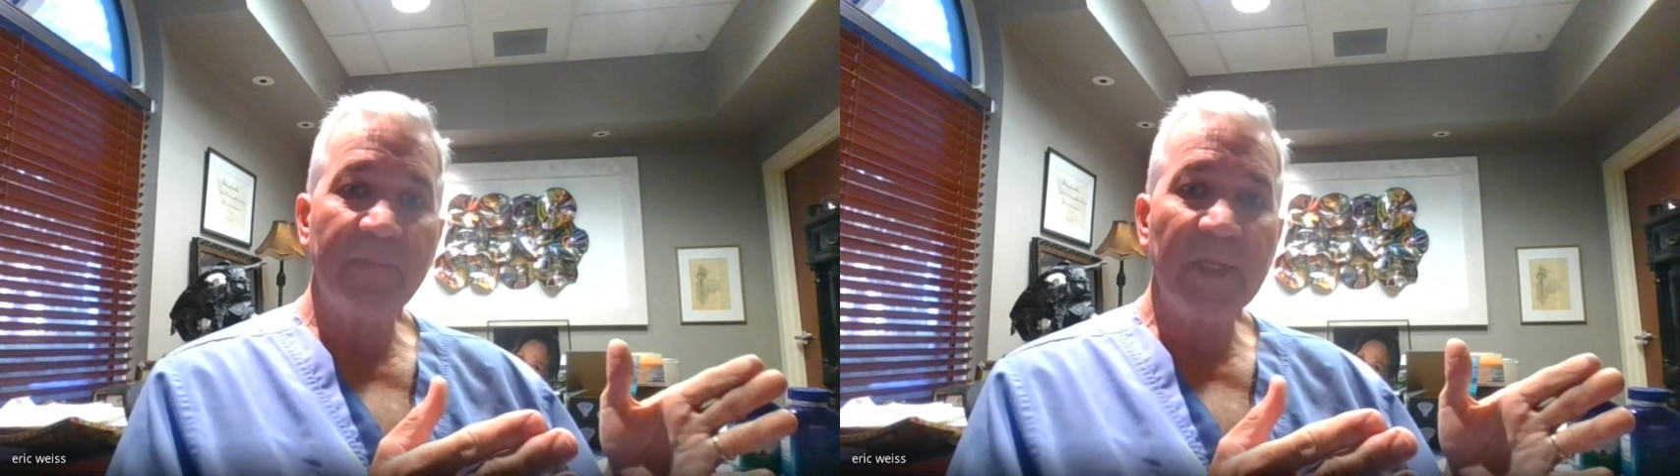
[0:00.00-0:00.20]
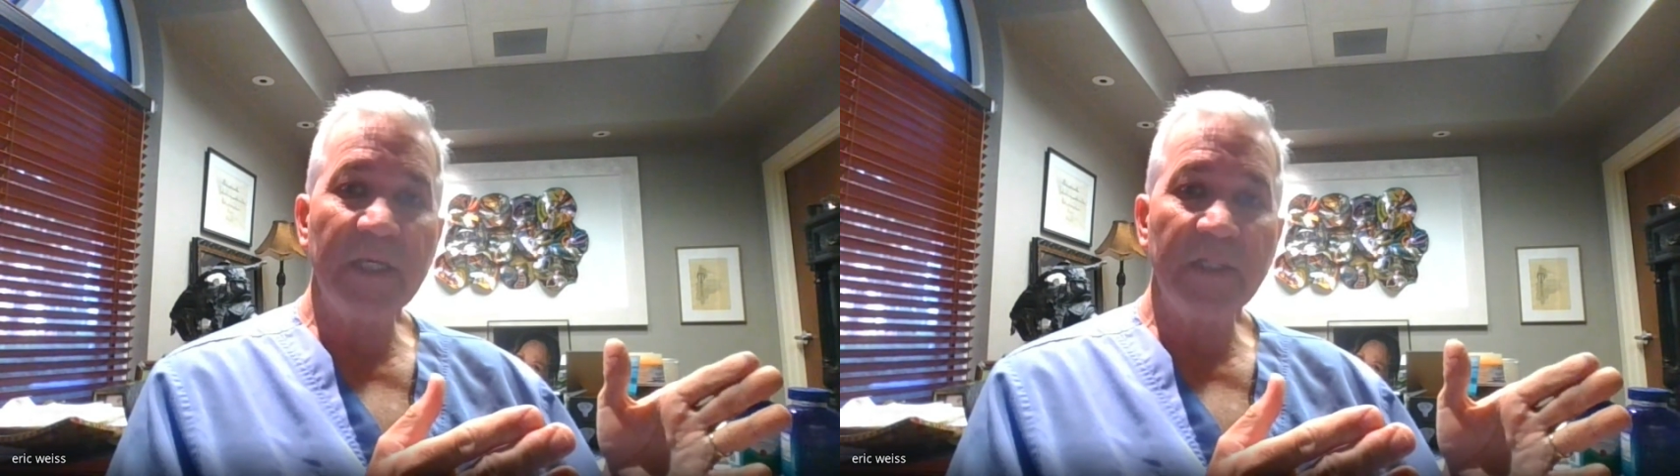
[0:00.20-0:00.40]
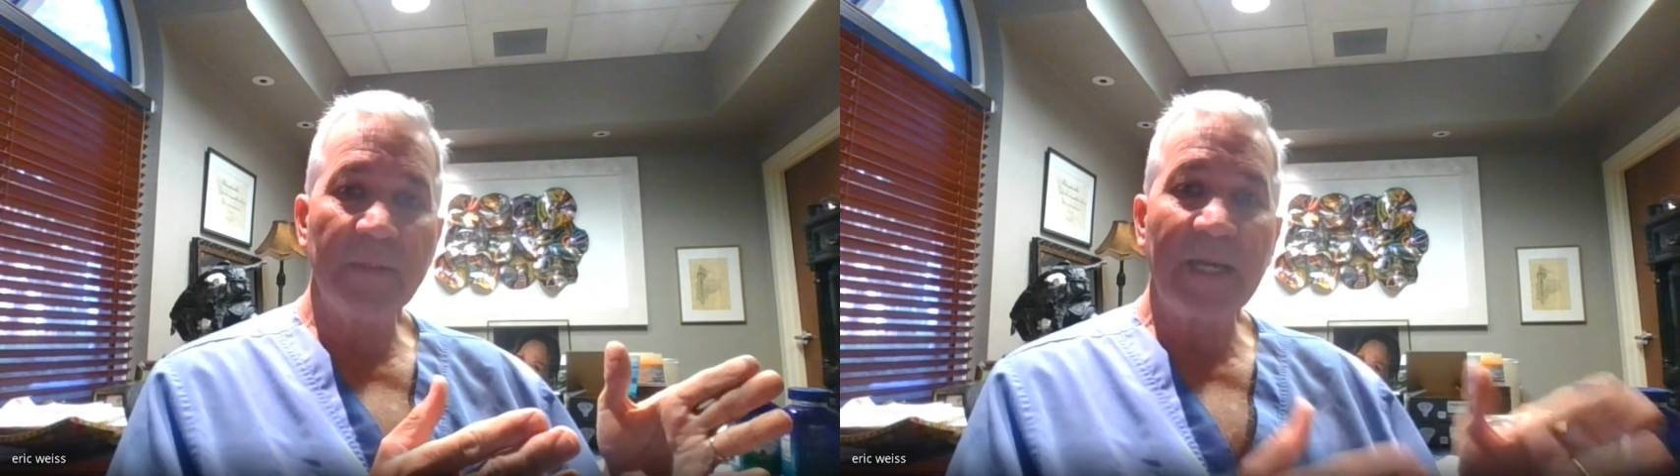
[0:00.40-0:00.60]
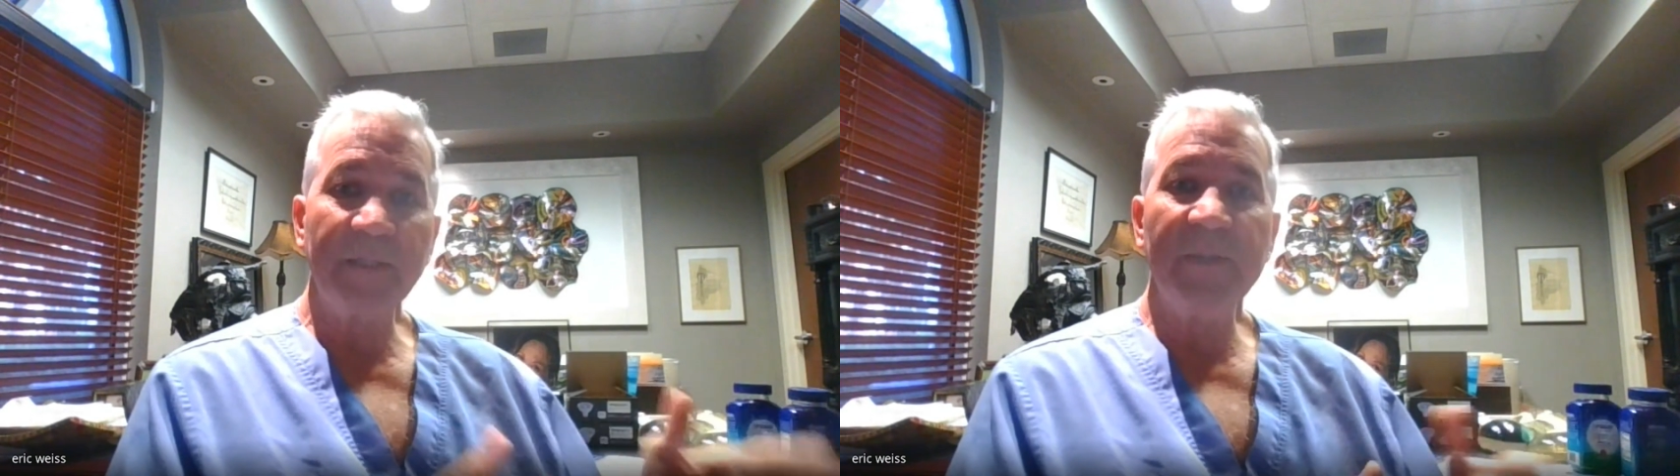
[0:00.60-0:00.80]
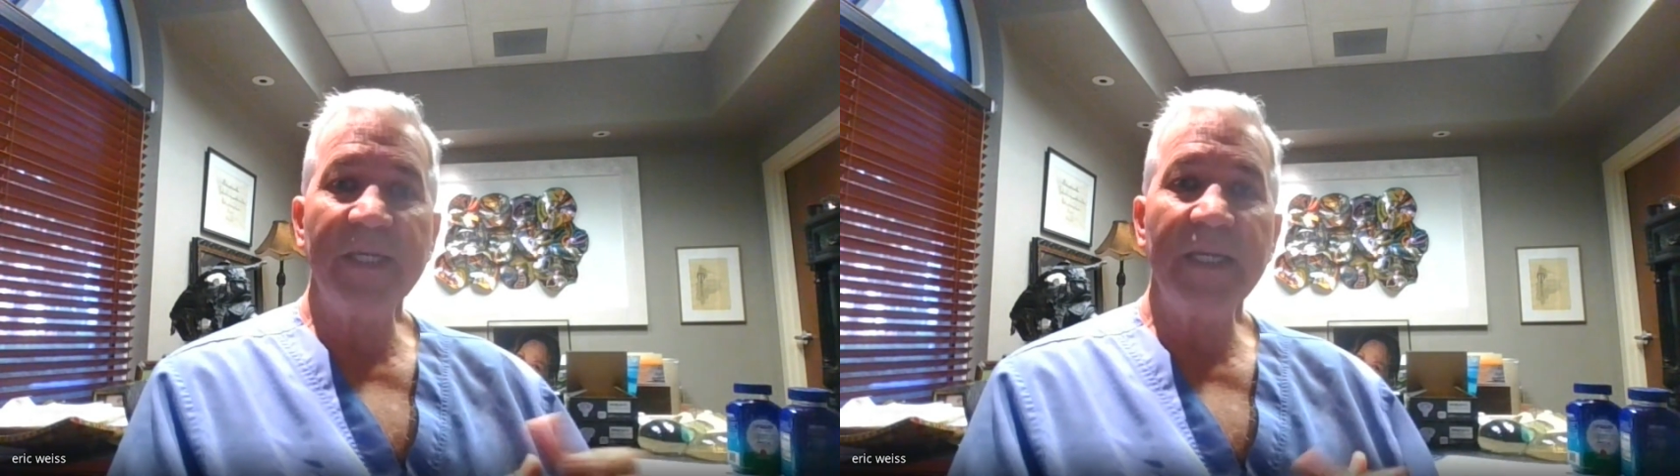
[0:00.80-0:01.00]
he's about
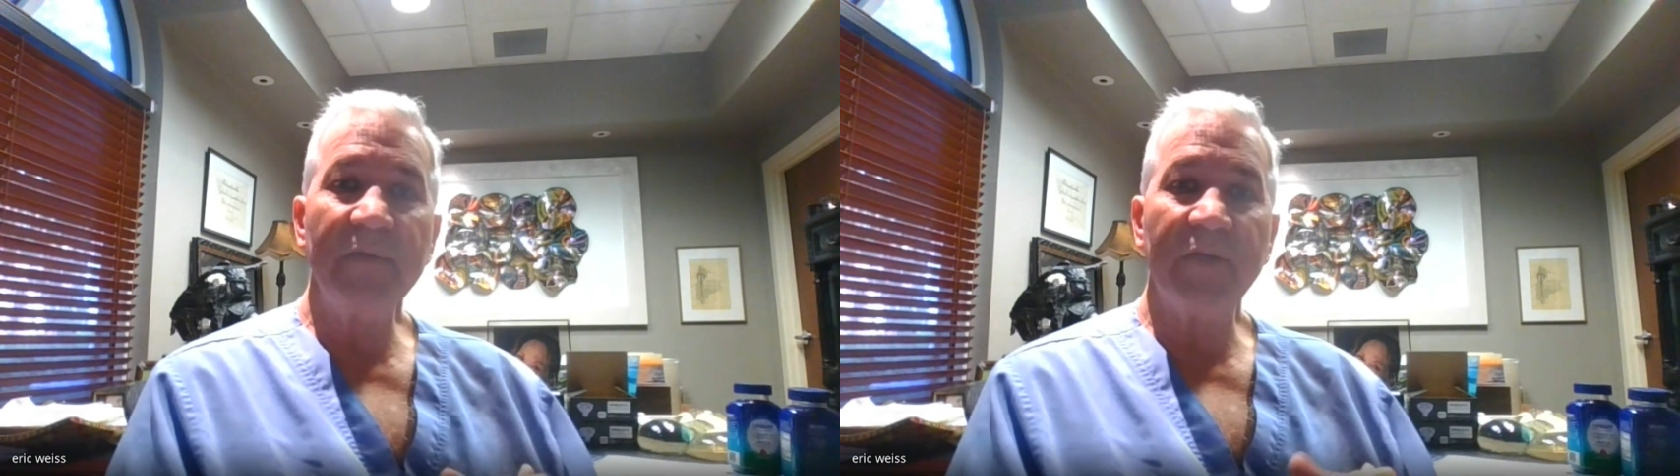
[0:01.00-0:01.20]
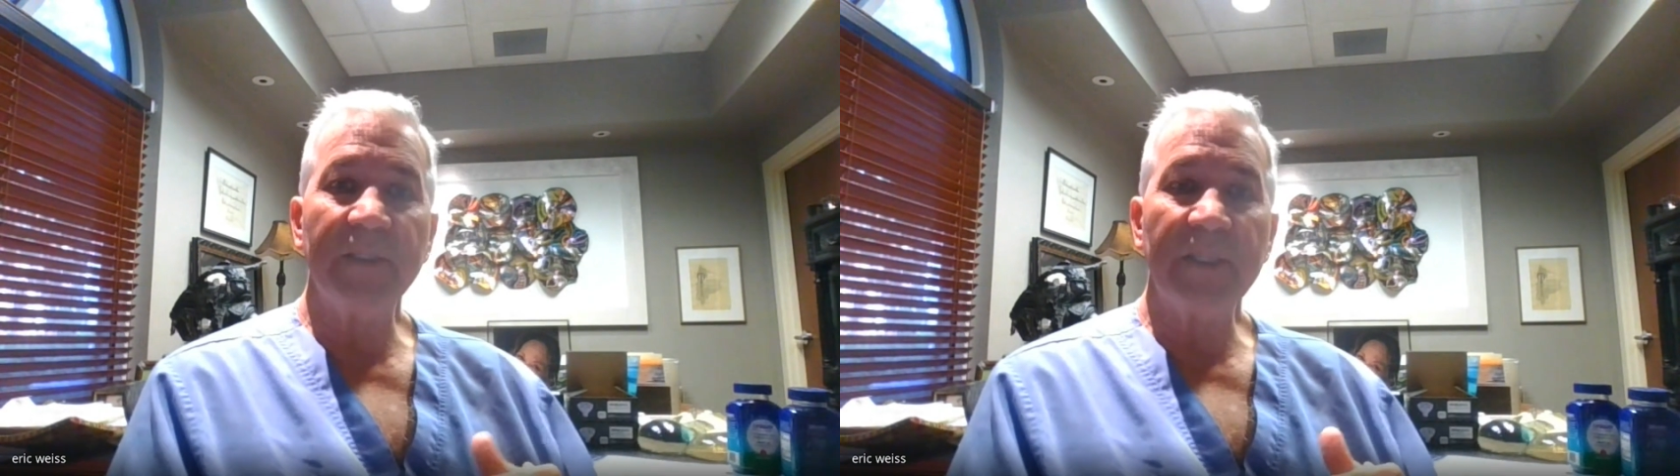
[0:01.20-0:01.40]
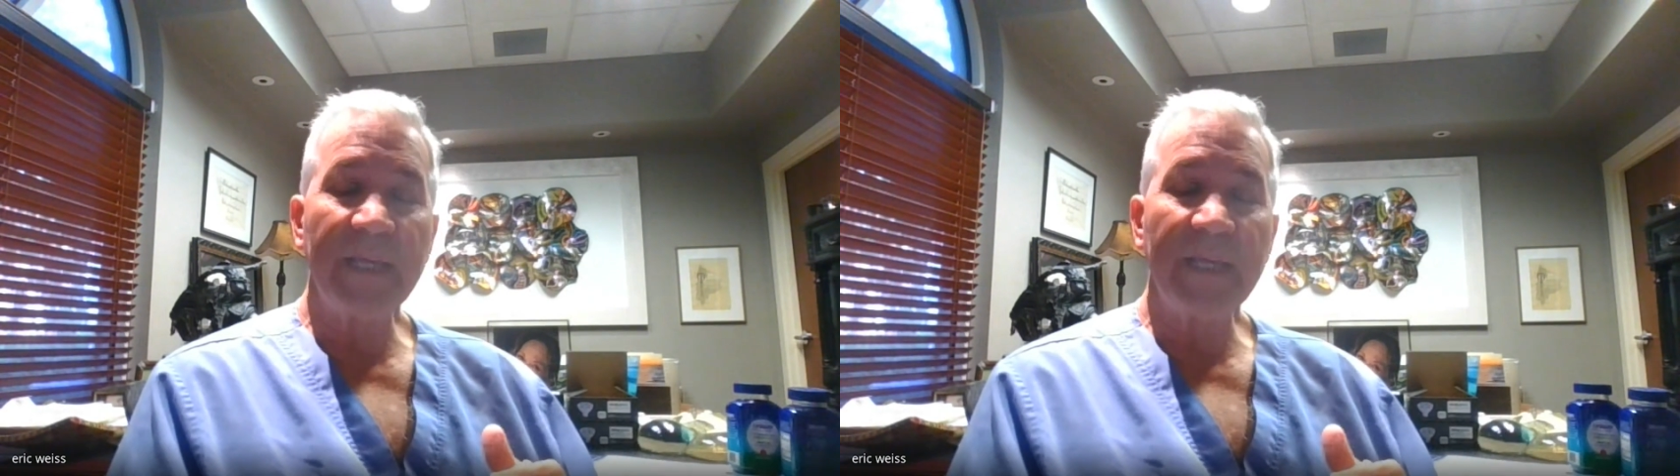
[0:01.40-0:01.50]
to be given,